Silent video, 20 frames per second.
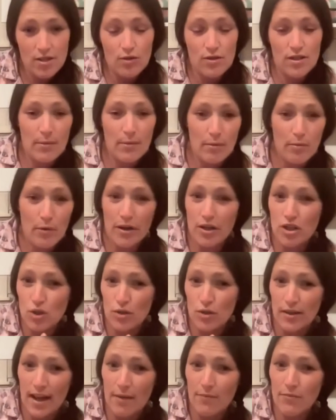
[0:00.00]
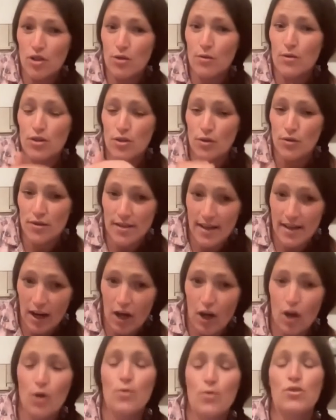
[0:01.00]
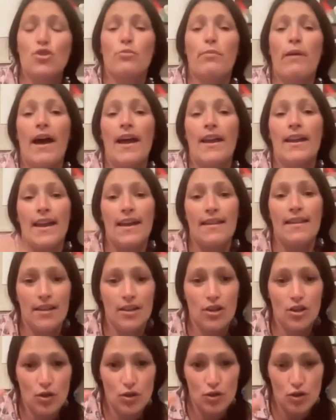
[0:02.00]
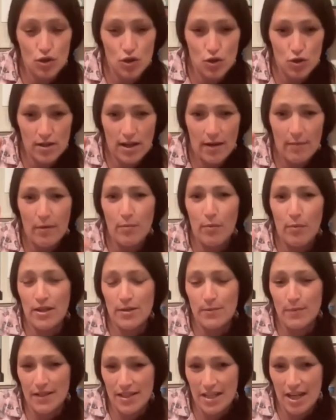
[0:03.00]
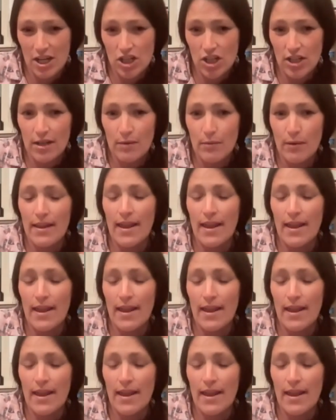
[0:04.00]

Your Tupper points should come to you as soon as I close your party, and then you could use your Tupper points potentially to